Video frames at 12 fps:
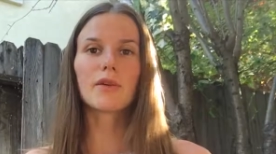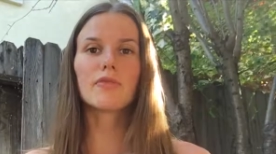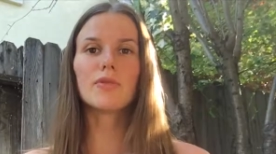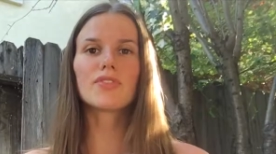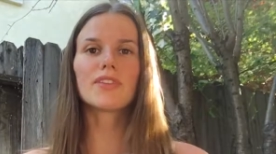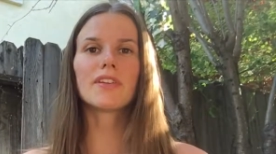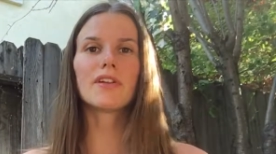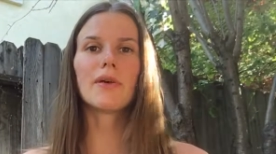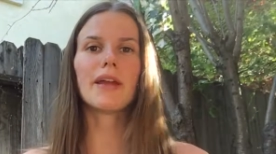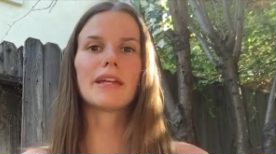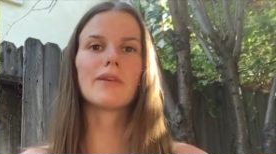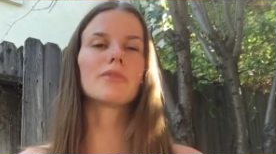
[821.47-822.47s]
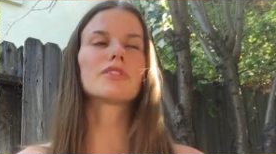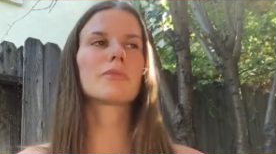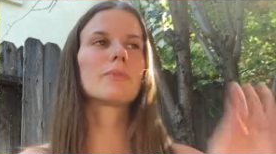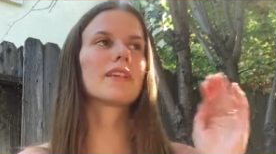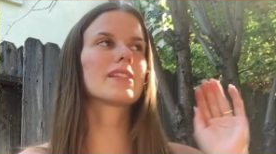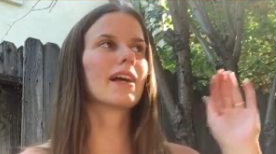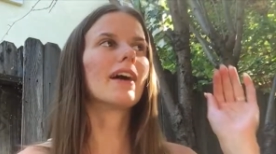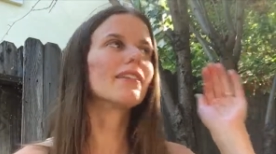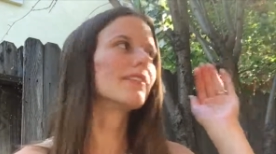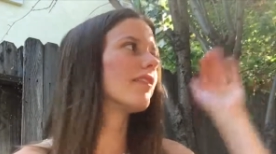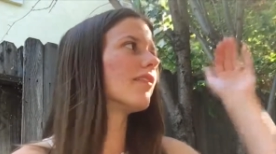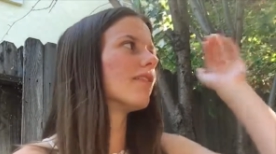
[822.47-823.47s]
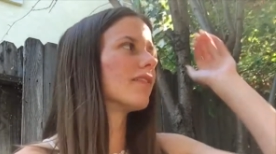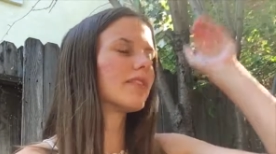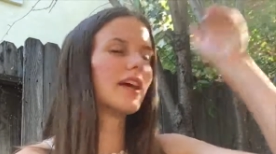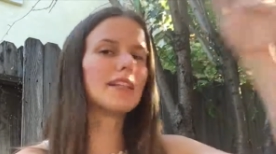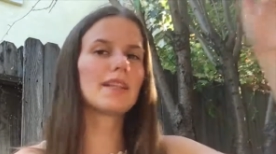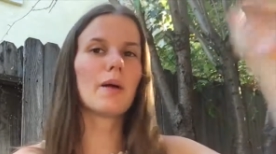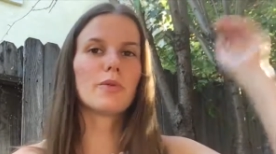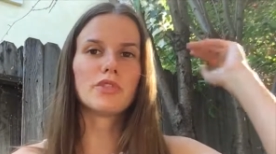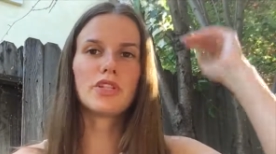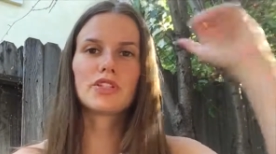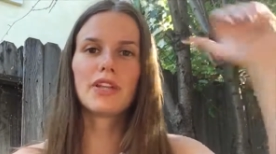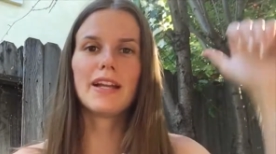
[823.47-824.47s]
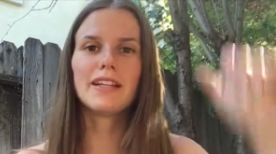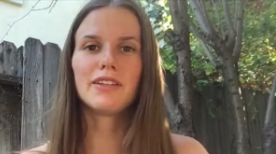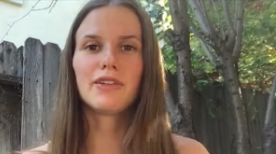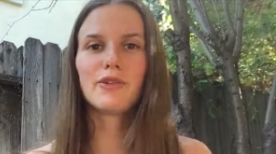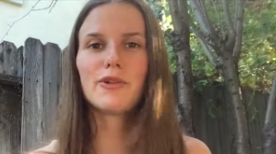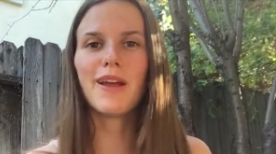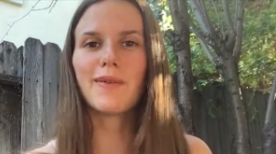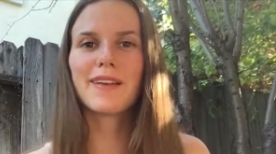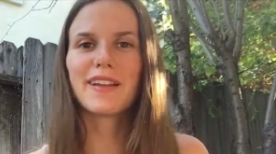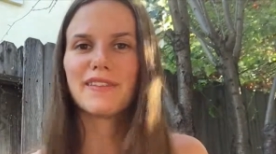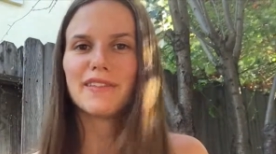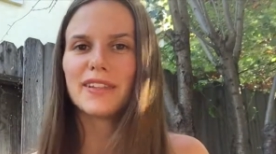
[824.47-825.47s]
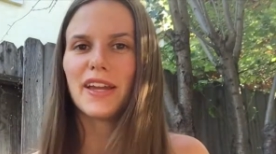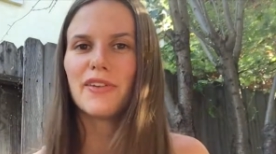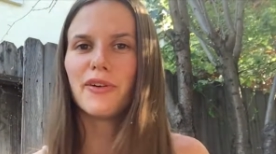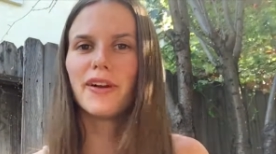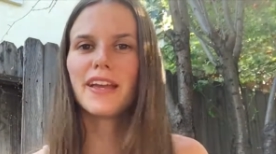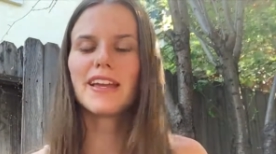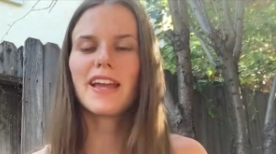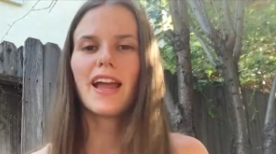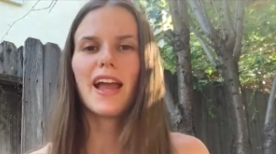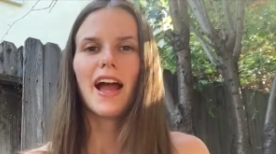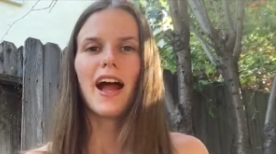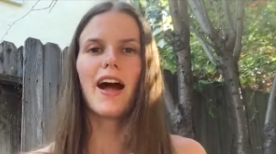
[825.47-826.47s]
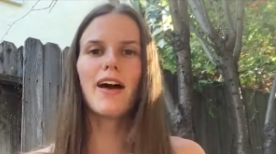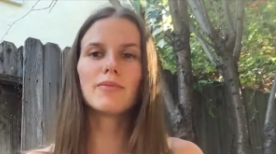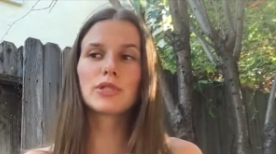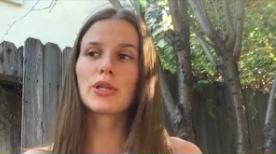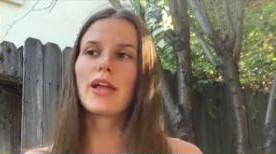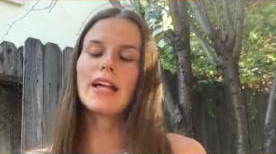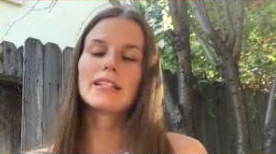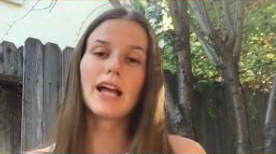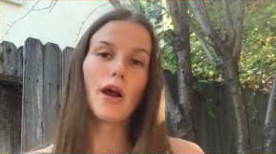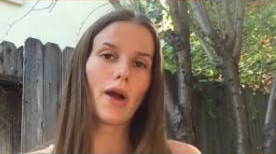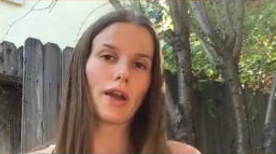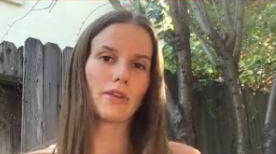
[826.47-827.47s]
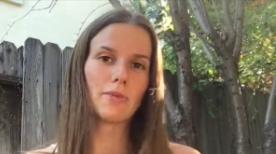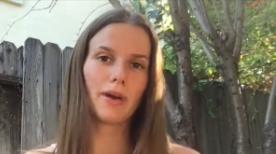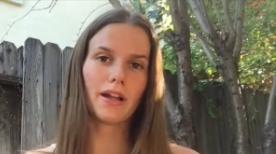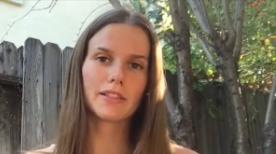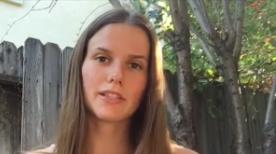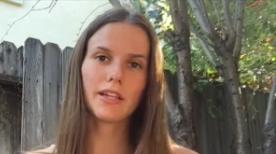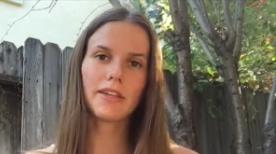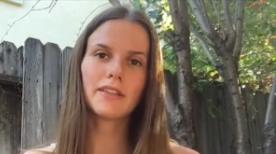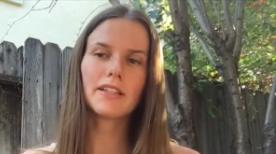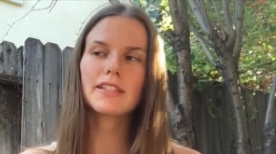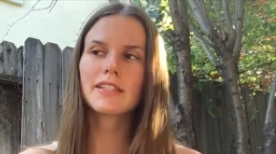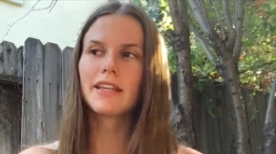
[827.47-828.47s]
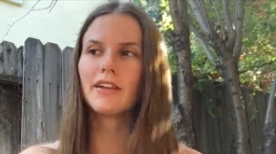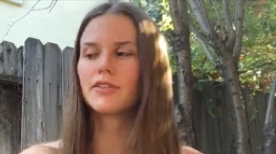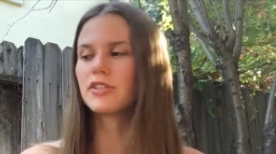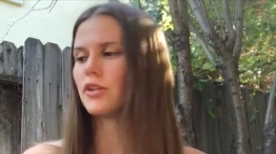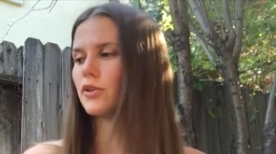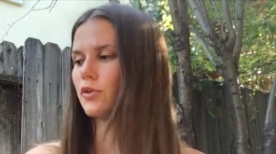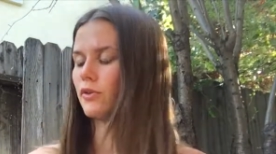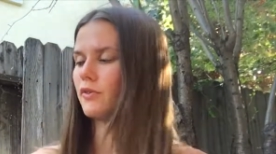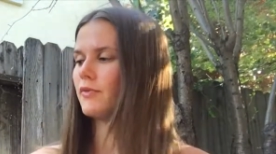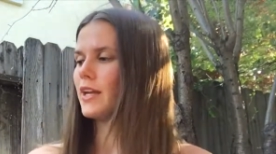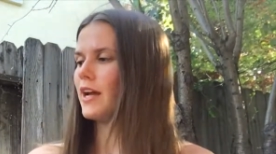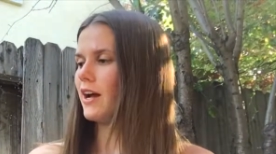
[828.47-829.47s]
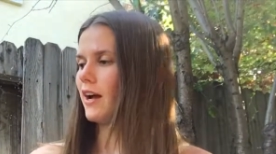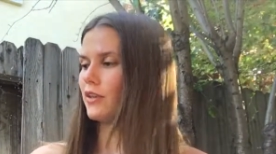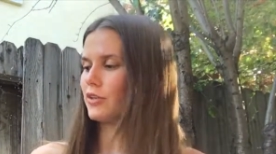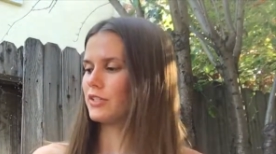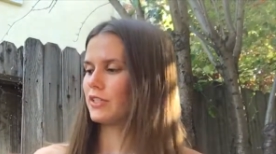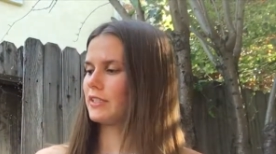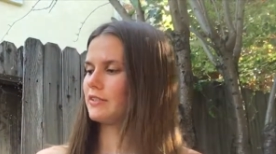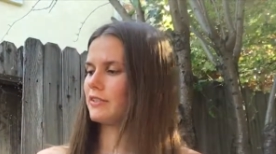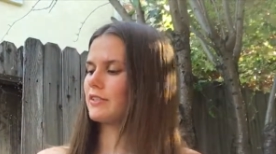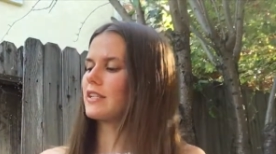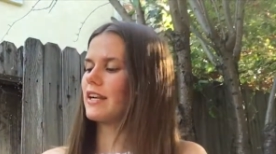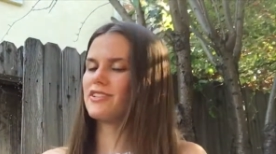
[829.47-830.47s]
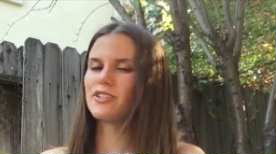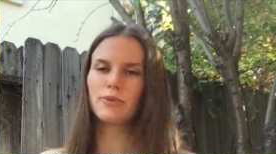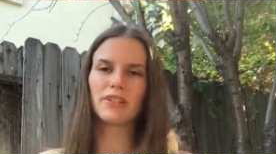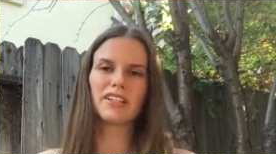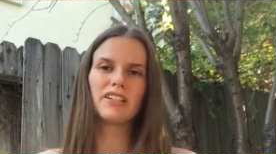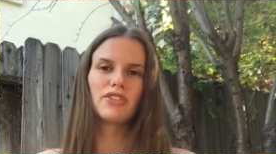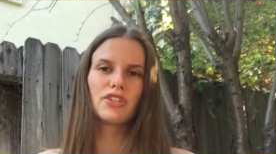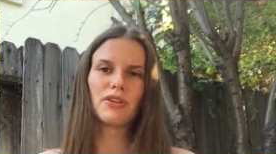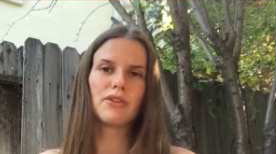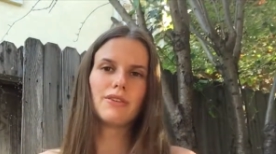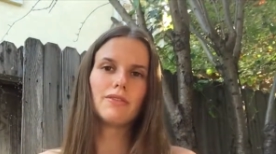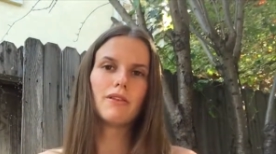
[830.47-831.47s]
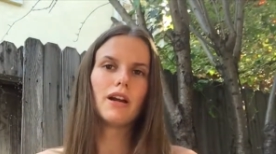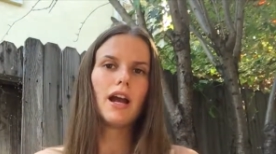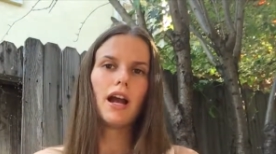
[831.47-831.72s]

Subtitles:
we moved to a new angle just because that light that was just shining through kept getting really annoying. So that is how I repot succulents, and also the other succulents that I just wanted to show you,